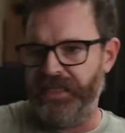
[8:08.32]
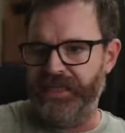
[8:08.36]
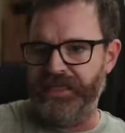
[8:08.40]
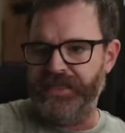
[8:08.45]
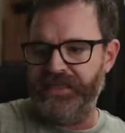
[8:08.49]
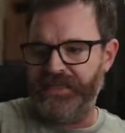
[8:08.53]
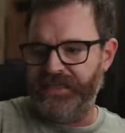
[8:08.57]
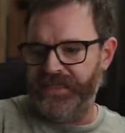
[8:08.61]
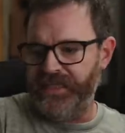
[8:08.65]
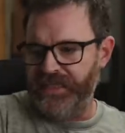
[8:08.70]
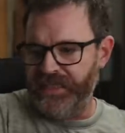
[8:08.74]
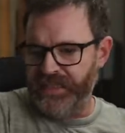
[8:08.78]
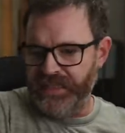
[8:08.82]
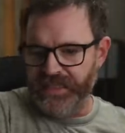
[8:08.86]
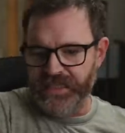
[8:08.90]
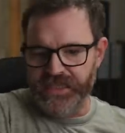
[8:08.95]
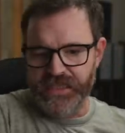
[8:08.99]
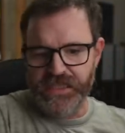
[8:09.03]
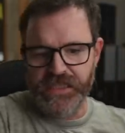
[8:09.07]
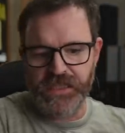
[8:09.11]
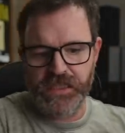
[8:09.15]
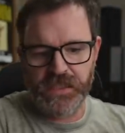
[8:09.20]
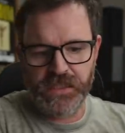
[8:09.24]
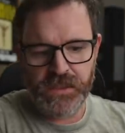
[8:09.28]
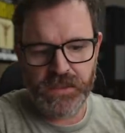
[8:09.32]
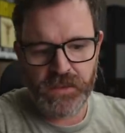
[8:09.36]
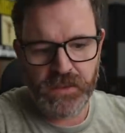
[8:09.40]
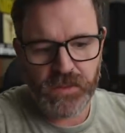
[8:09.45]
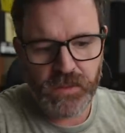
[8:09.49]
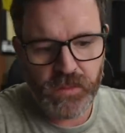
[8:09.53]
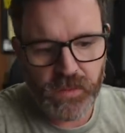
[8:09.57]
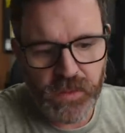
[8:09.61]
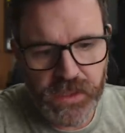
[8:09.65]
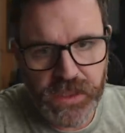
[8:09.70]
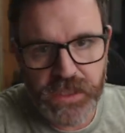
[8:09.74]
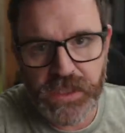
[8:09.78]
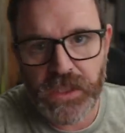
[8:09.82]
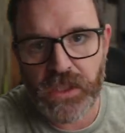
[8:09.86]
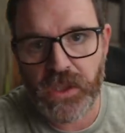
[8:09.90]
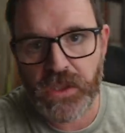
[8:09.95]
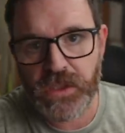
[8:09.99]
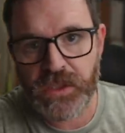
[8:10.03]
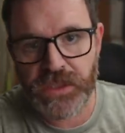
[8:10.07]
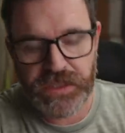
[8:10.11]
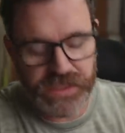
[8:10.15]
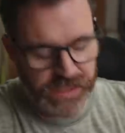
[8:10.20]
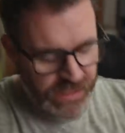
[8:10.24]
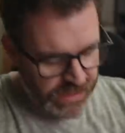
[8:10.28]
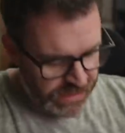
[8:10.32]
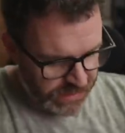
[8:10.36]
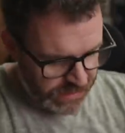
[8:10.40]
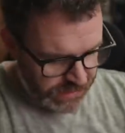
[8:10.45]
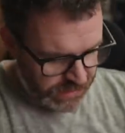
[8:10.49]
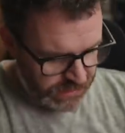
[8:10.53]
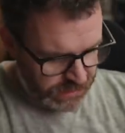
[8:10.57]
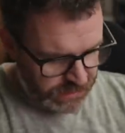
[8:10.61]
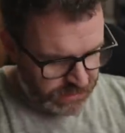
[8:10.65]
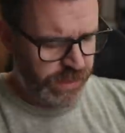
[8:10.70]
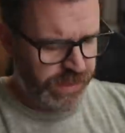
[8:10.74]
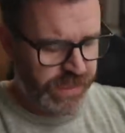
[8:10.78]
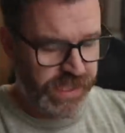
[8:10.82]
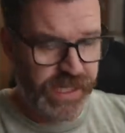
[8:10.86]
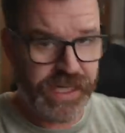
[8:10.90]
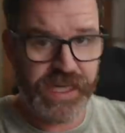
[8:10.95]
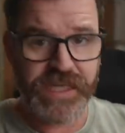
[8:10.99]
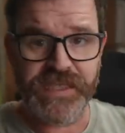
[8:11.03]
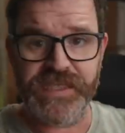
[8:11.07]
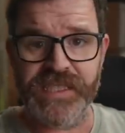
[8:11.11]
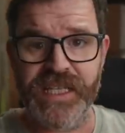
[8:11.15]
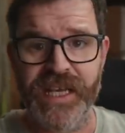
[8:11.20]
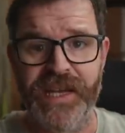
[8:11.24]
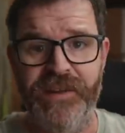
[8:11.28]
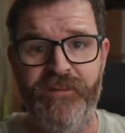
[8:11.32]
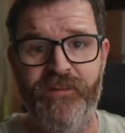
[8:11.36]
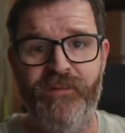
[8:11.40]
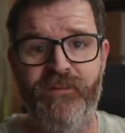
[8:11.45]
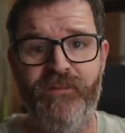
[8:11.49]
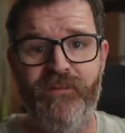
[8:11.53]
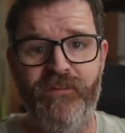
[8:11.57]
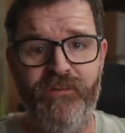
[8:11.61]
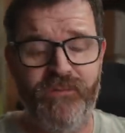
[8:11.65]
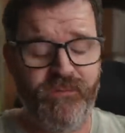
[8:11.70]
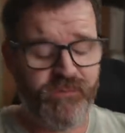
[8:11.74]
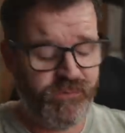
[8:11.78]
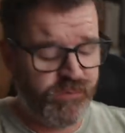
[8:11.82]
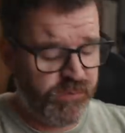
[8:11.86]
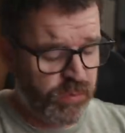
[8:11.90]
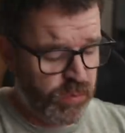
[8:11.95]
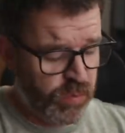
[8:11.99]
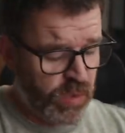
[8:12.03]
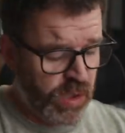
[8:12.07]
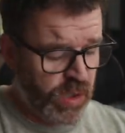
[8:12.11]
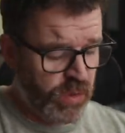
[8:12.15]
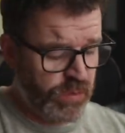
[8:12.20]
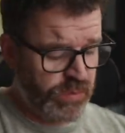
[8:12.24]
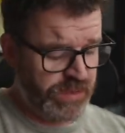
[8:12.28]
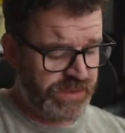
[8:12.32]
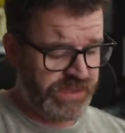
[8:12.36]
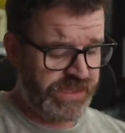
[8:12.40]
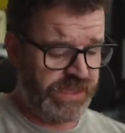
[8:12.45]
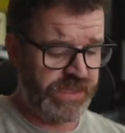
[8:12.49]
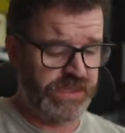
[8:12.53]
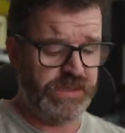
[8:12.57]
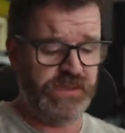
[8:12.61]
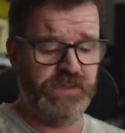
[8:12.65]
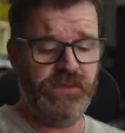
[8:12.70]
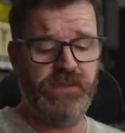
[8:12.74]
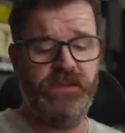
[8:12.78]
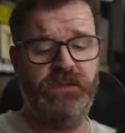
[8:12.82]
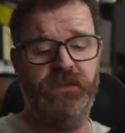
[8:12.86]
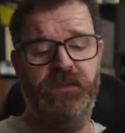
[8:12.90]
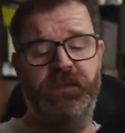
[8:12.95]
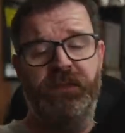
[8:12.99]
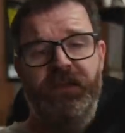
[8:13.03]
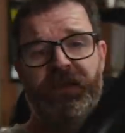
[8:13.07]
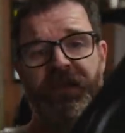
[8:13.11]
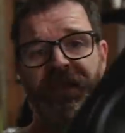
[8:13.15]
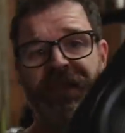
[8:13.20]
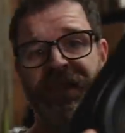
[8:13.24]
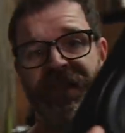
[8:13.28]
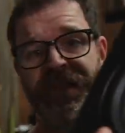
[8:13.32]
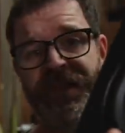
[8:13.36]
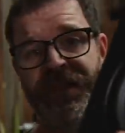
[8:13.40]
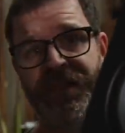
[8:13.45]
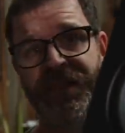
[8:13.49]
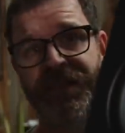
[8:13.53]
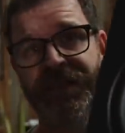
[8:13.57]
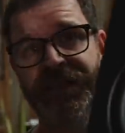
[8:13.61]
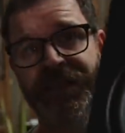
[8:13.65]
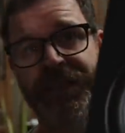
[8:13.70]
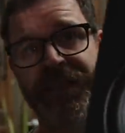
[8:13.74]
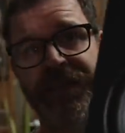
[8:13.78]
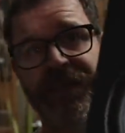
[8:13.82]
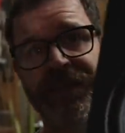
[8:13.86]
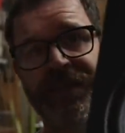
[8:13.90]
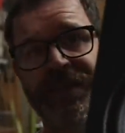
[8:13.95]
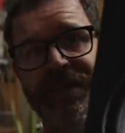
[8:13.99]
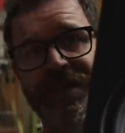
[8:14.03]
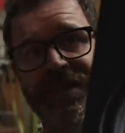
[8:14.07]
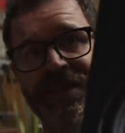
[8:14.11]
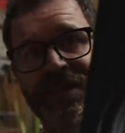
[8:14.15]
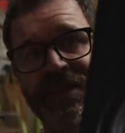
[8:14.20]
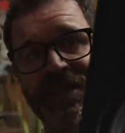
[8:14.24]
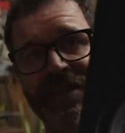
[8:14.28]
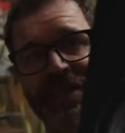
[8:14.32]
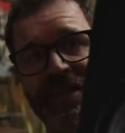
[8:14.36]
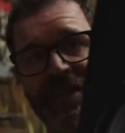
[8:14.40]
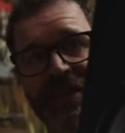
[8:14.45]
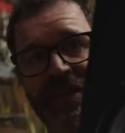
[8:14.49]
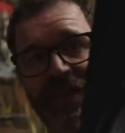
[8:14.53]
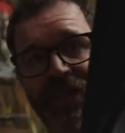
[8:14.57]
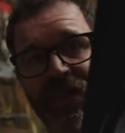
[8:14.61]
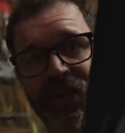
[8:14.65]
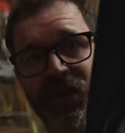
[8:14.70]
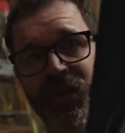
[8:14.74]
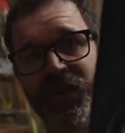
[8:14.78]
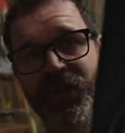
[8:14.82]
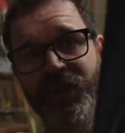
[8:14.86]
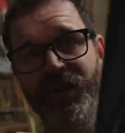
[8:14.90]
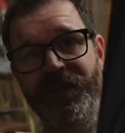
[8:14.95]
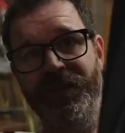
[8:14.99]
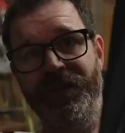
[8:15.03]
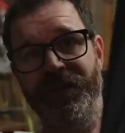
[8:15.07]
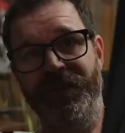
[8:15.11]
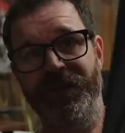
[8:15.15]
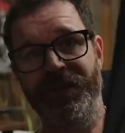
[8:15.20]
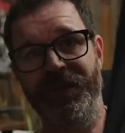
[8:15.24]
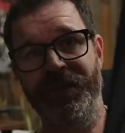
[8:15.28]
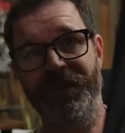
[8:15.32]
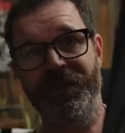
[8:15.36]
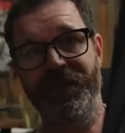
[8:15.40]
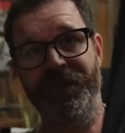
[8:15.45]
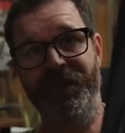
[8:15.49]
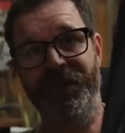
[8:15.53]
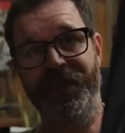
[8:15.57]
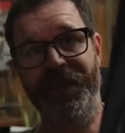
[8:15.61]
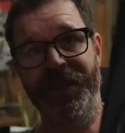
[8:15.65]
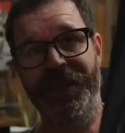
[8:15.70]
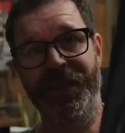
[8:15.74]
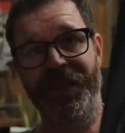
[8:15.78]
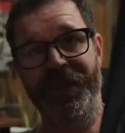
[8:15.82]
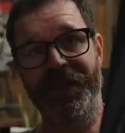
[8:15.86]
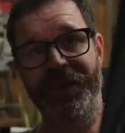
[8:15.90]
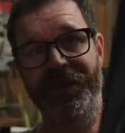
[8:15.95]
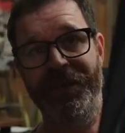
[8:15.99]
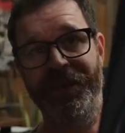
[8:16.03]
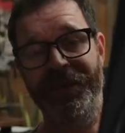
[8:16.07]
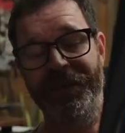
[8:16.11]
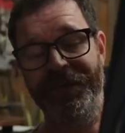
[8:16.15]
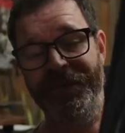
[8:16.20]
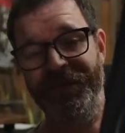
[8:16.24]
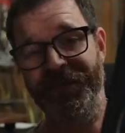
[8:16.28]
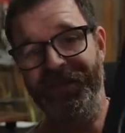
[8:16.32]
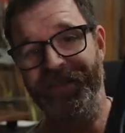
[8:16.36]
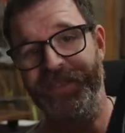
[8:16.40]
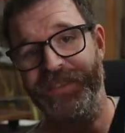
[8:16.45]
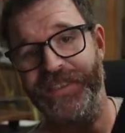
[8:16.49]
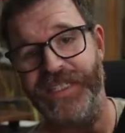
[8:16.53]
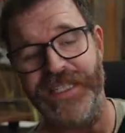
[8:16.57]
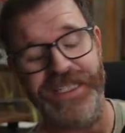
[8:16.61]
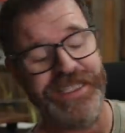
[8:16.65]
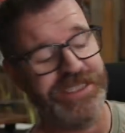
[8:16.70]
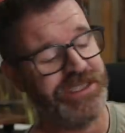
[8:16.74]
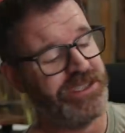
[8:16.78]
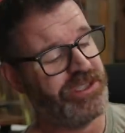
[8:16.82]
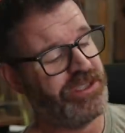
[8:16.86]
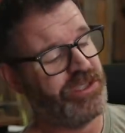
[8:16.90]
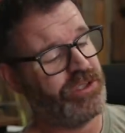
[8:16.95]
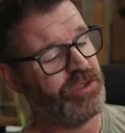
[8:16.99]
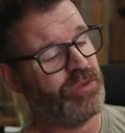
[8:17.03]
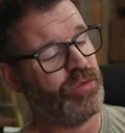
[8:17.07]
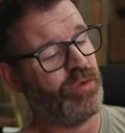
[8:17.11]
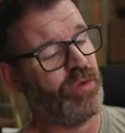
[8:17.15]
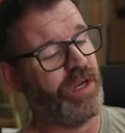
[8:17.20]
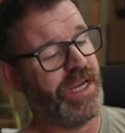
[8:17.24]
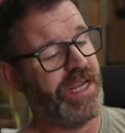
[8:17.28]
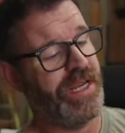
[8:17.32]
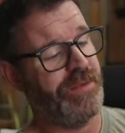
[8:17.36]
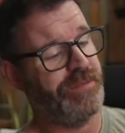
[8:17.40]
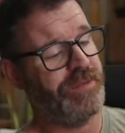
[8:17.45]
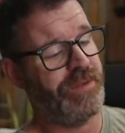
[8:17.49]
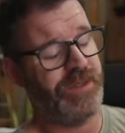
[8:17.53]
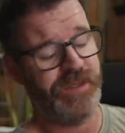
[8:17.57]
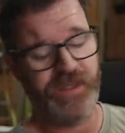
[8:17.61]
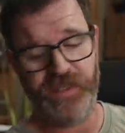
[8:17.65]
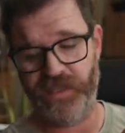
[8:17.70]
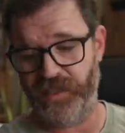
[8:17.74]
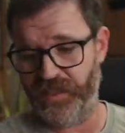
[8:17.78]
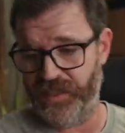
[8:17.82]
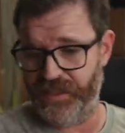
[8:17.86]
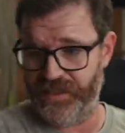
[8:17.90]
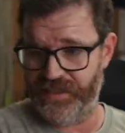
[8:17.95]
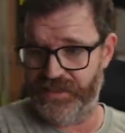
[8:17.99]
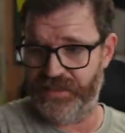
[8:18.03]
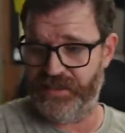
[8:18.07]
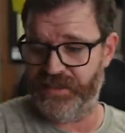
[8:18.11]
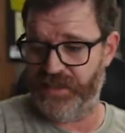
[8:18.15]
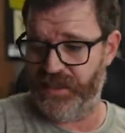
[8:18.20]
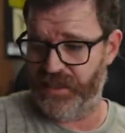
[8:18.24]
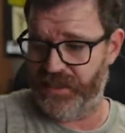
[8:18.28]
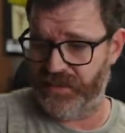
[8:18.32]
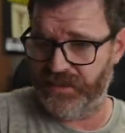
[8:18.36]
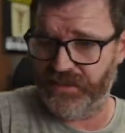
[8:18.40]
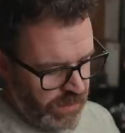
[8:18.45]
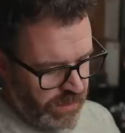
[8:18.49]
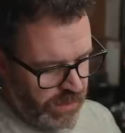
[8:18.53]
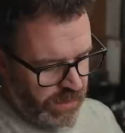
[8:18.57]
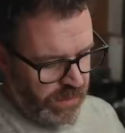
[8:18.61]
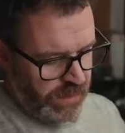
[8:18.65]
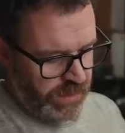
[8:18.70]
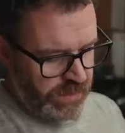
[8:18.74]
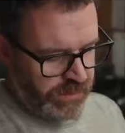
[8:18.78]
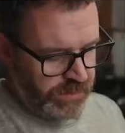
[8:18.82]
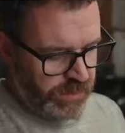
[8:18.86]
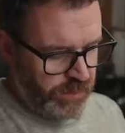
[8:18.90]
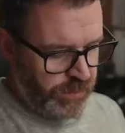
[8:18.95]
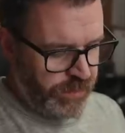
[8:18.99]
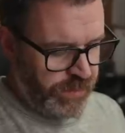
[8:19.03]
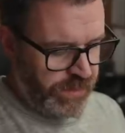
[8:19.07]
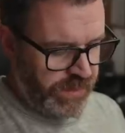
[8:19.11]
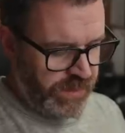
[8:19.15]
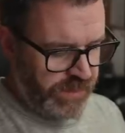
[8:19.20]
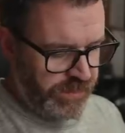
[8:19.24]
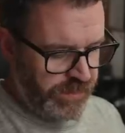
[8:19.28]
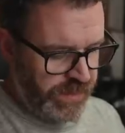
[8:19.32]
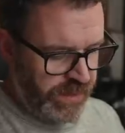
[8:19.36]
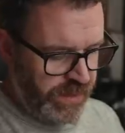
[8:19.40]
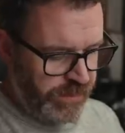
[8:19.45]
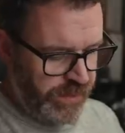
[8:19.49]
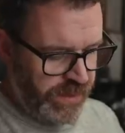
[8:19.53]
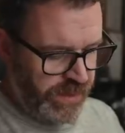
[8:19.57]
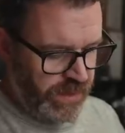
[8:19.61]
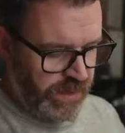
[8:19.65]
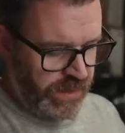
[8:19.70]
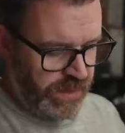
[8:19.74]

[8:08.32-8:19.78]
see what it looks like. It is like frozen. Though. Oh, you can hear it just like scrape on the inside. Let's open this baby